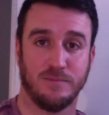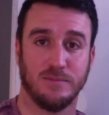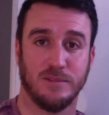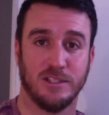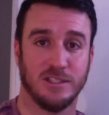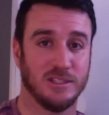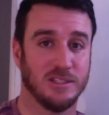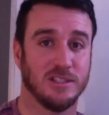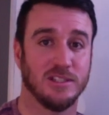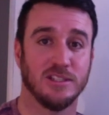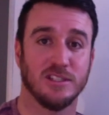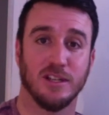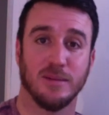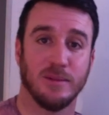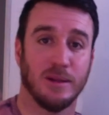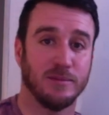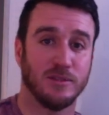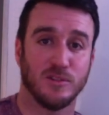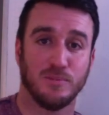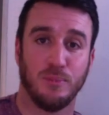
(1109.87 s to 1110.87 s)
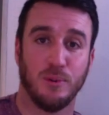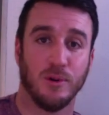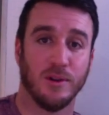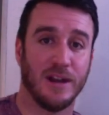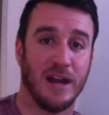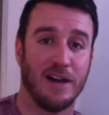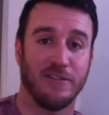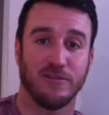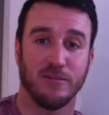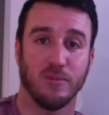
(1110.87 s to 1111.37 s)
This isn't something I'm just
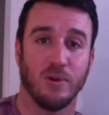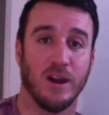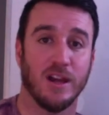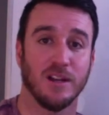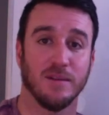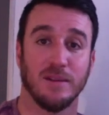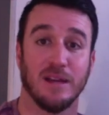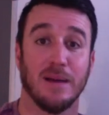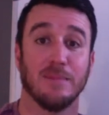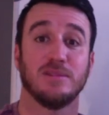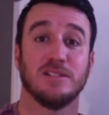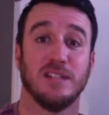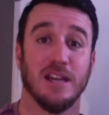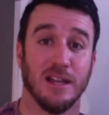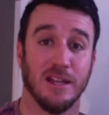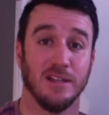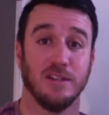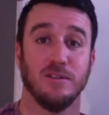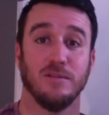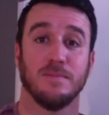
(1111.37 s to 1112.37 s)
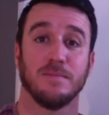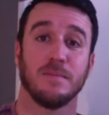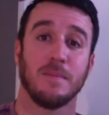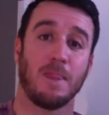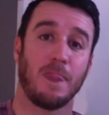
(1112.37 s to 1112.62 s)
pulling out from randomly, I'm telling you.